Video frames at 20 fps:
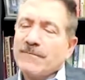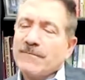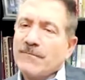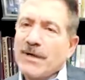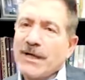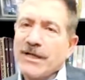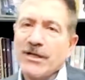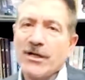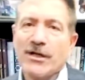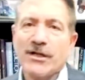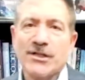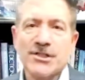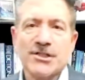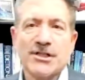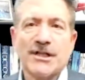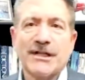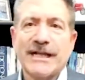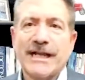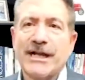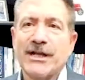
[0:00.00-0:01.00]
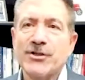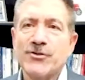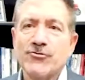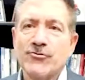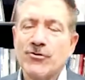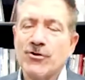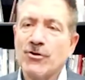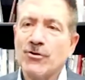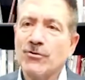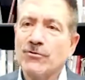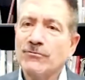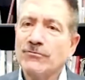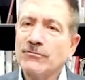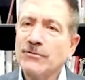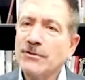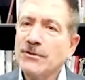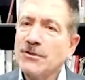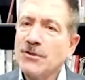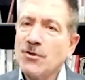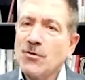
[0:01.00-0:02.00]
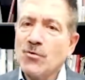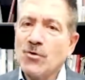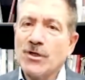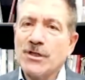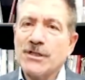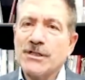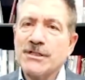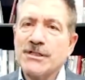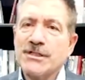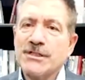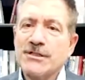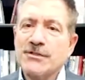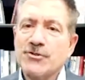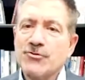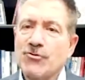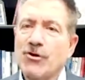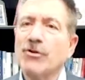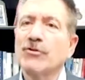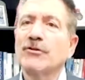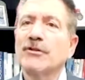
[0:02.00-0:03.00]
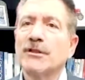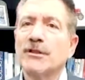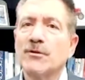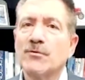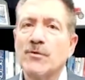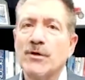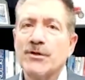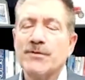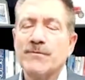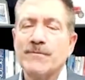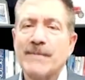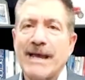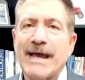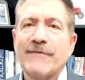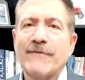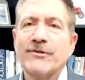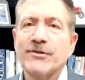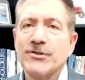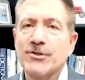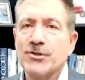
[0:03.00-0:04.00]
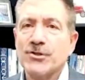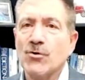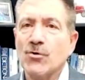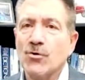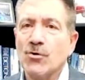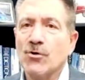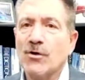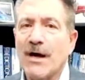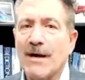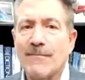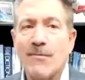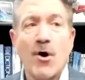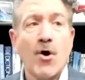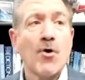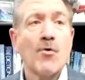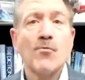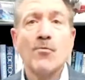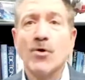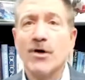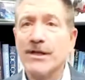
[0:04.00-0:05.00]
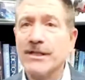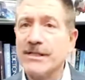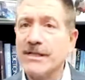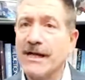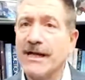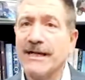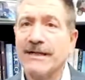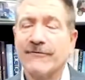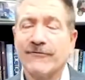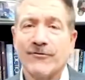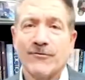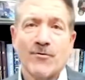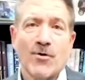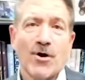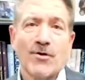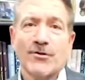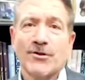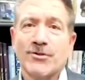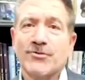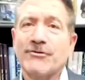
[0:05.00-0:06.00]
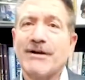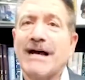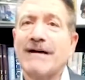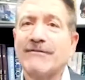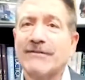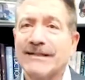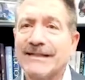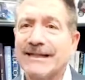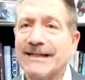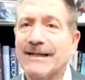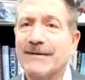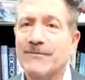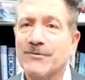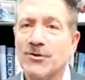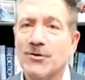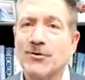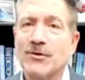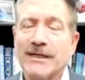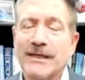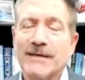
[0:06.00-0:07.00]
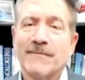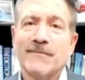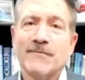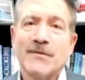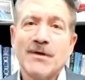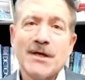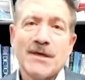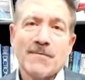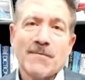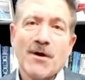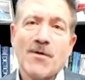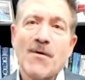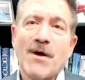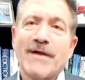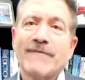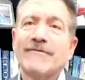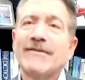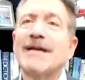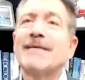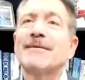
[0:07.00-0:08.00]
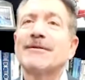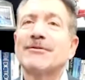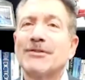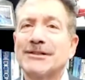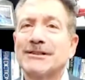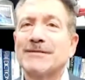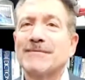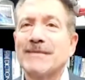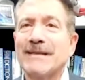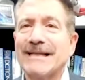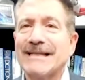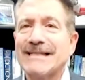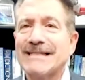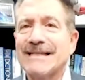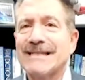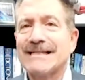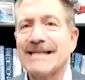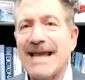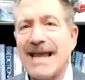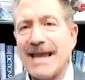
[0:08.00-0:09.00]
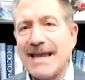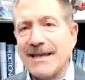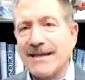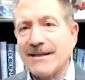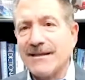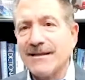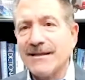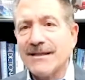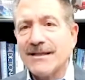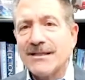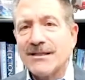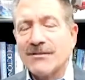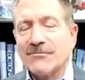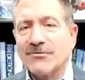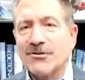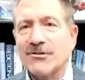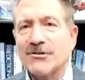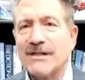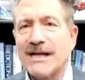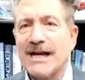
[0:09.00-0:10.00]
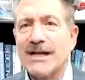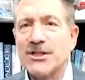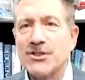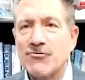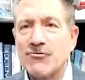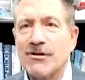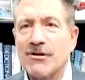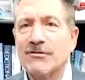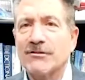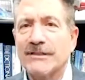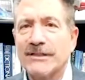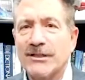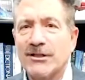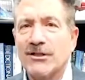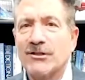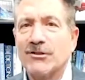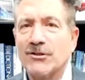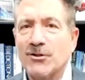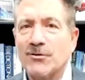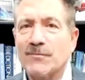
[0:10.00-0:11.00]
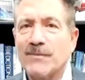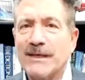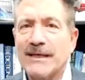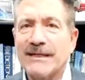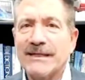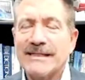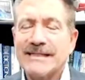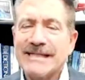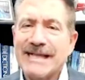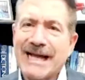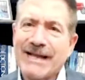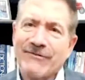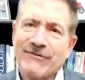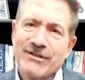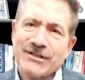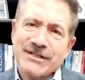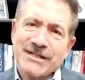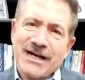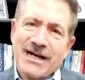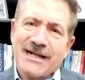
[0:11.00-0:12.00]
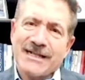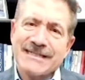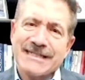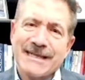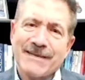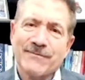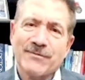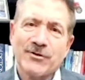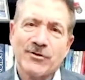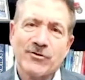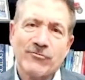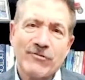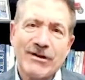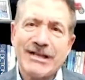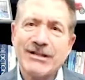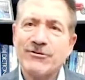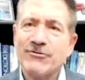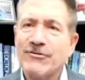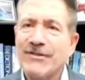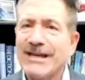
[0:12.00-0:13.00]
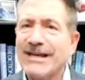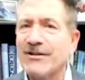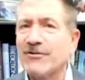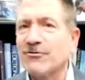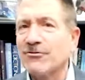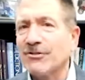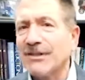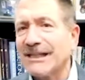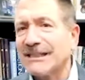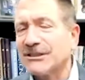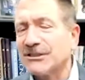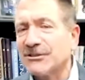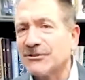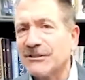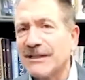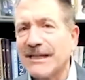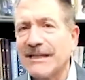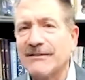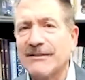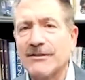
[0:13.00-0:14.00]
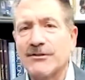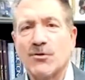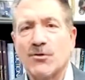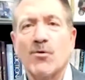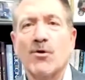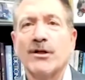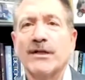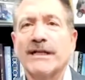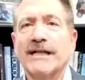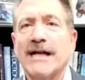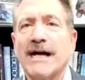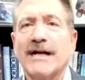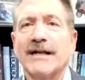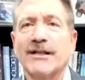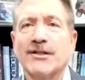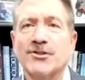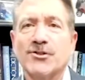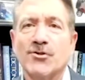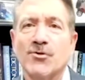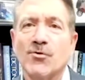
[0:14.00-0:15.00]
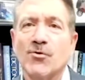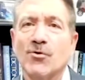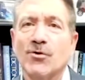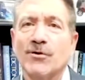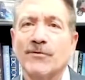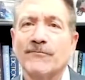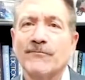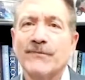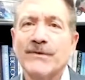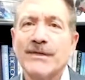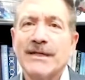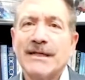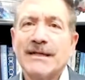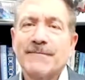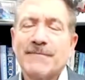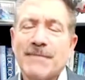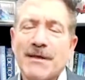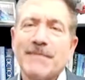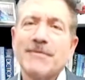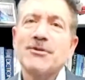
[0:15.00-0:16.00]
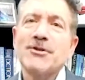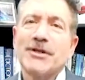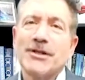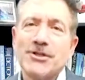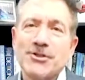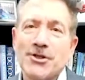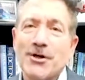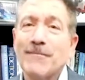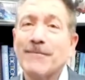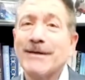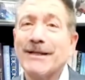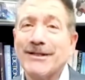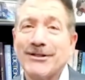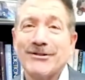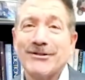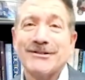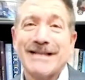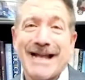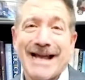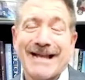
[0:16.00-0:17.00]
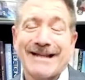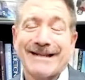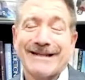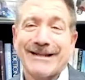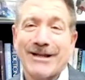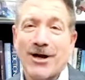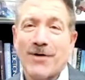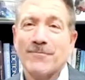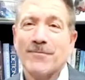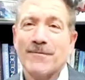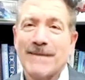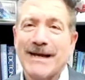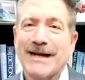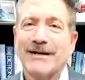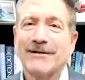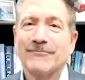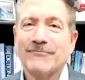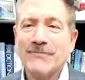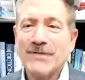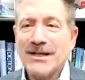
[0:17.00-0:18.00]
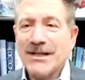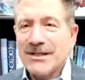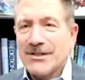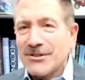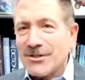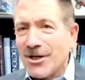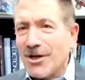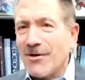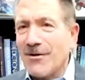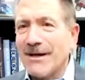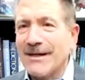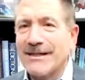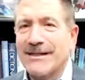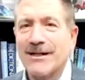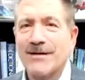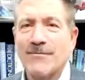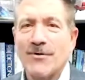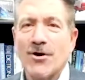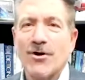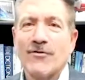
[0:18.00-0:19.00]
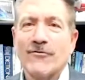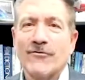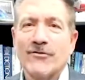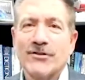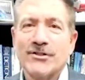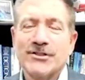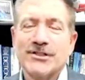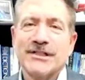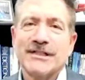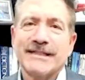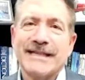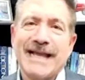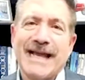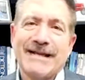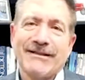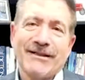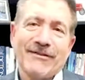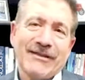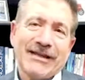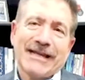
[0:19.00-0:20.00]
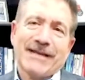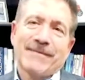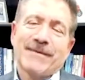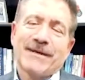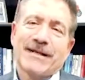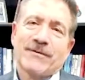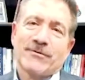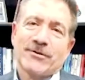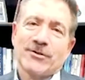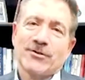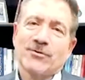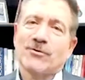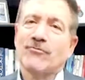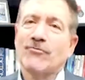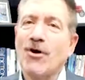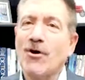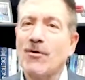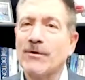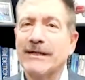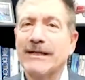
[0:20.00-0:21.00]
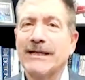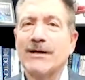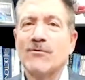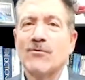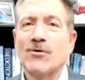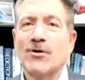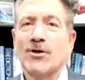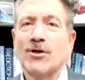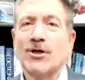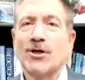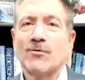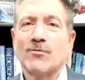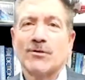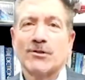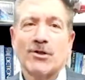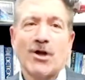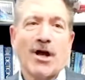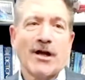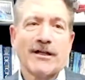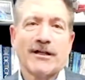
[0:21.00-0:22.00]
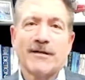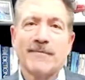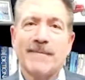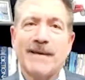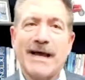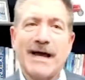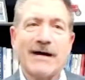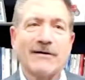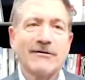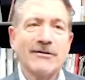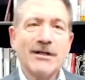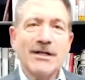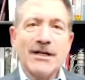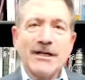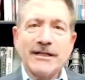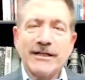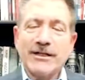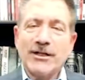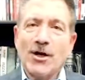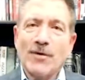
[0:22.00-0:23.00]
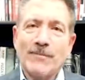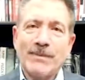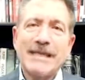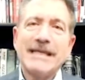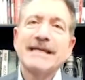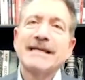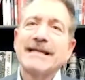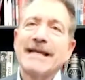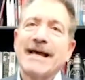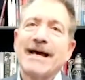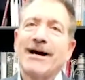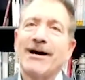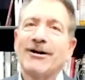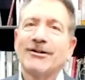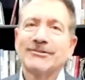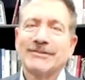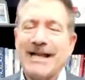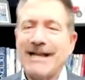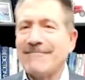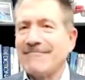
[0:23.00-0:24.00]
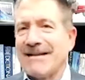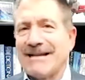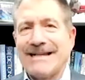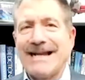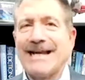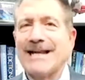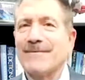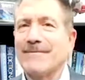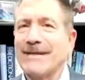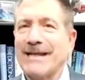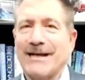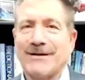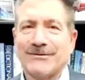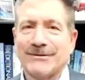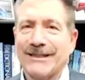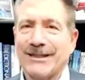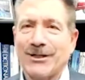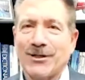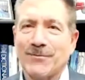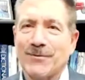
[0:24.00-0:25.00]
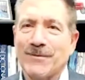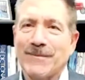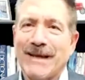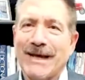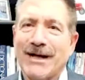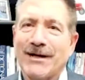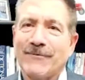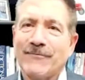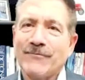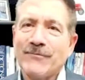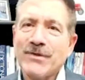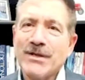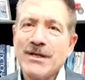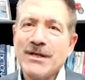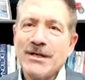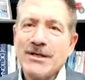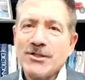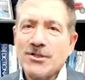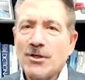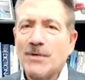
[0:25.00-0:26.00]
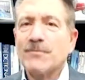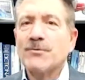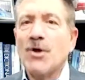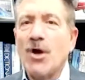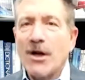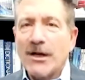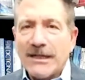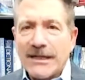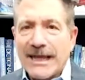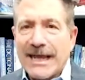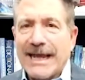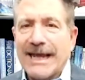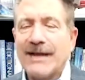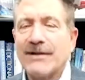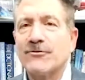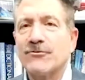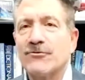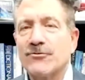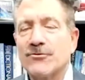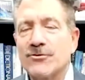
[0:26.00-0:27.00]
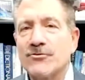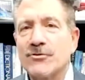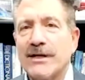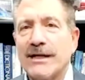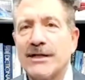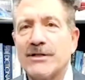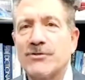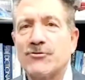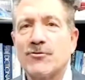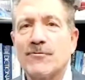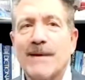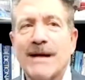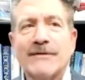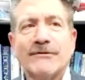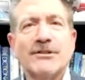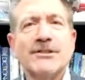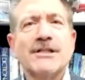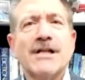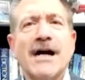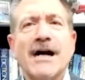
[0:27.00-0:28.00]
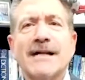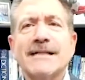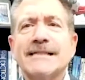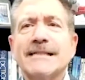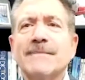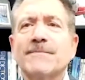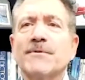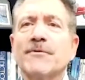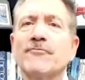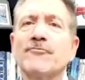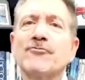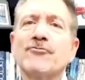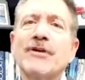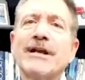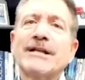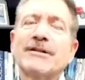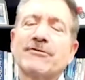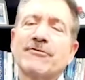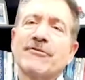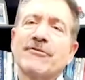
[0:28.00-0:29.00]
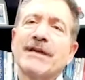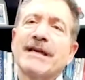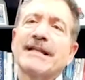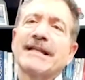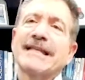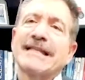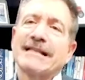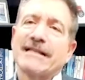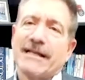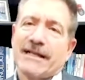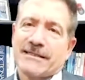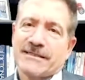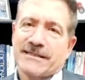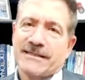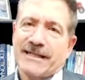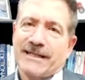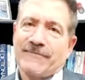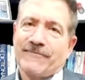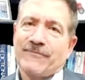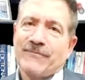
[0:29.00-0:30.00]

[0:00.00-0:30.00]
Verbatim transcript: My youngest son, Andrew, was struggling with math in school. I'm home one night from all the traveling that I'm doing, and my wife Debbie looks at me and says, Hey, the little guy's struggling here a little bit. He's got this concept of greater than or lesser than that they're working on at school. Maybe you could jump in here, Dad, and help him out. So I come over, sit down. I'm thinking about it. We're doing ROIC at work. We're talking about, you know, P&Ls. I, I got to be able to help him out. So I'm talking to Andrew, Andrew about this concept of greater than and less than.